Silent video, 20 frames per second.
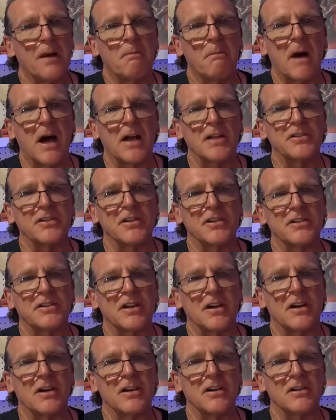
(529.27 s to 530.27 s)
mod your
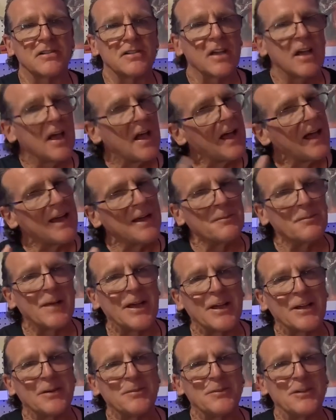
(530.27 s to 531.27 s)
guitars, and
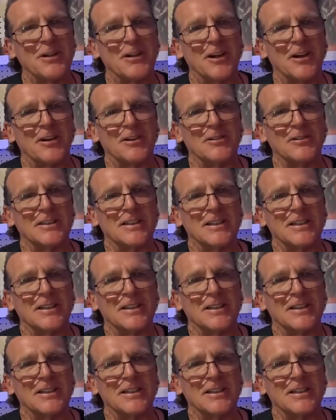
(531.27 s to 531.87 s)
make them your own.